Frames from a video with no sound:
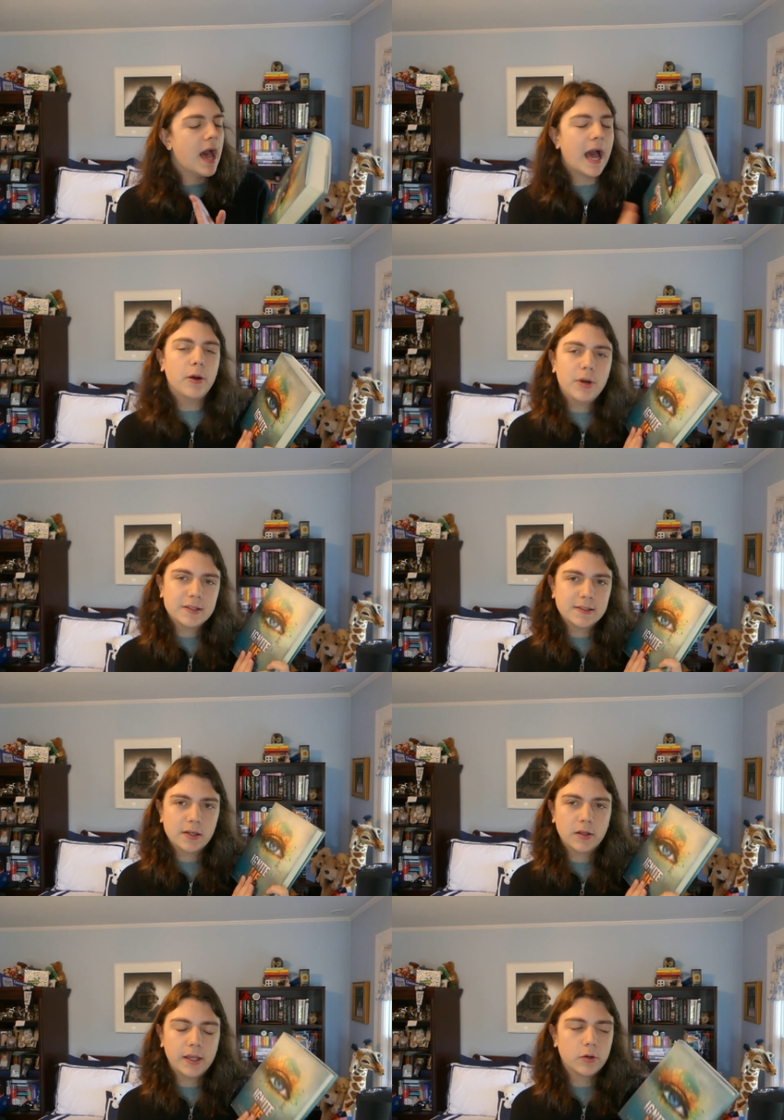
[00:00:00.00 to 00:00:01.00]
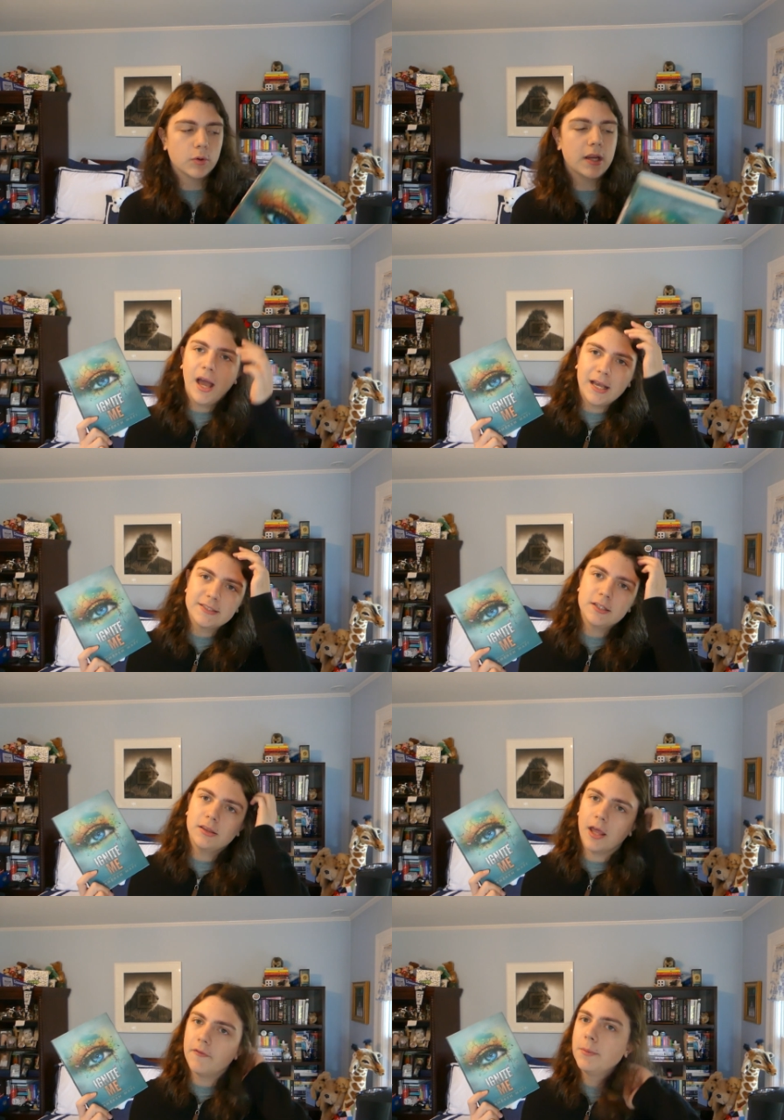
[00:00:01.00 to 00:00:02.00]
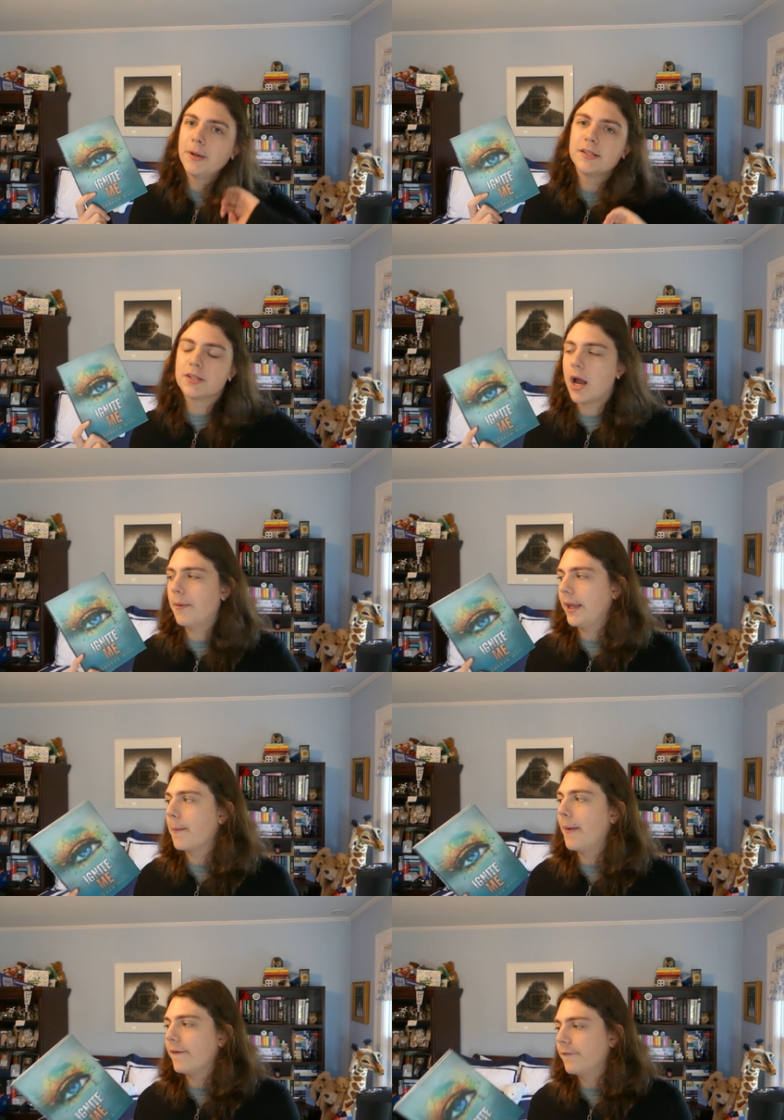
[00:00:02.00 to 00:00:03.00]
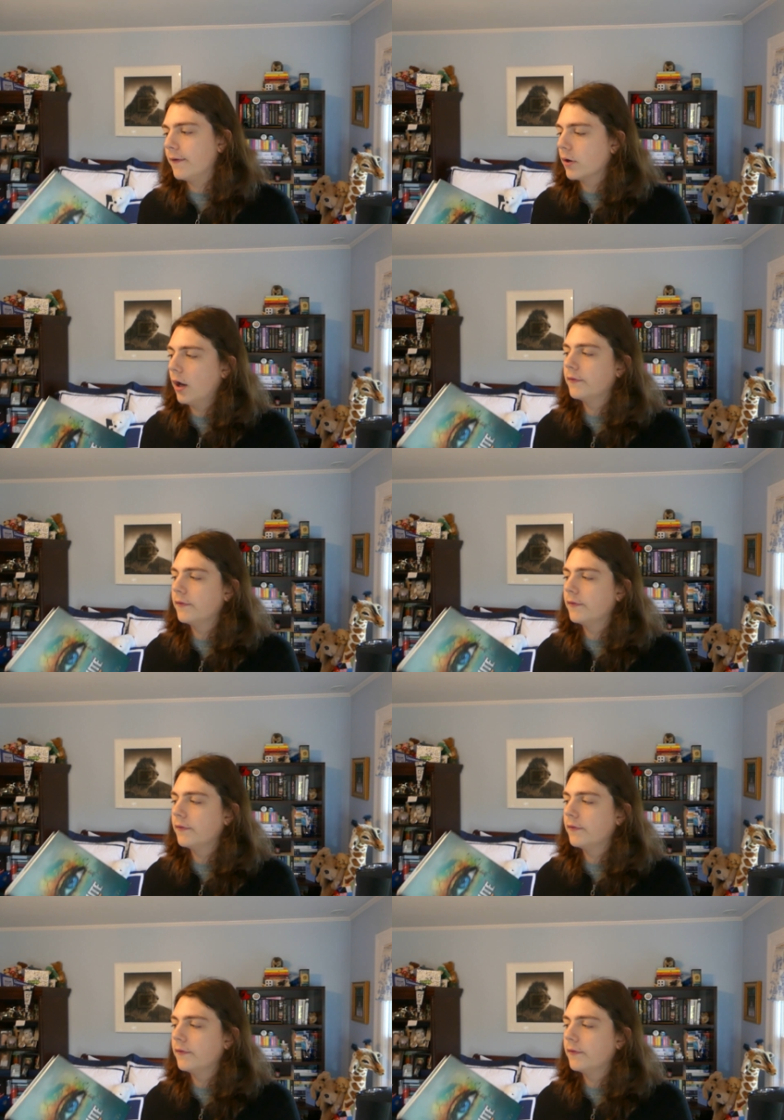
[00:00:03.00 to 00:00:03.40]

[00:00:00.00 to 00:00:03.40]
I don't necessarily agree. I still love it, but it's not like my favorite.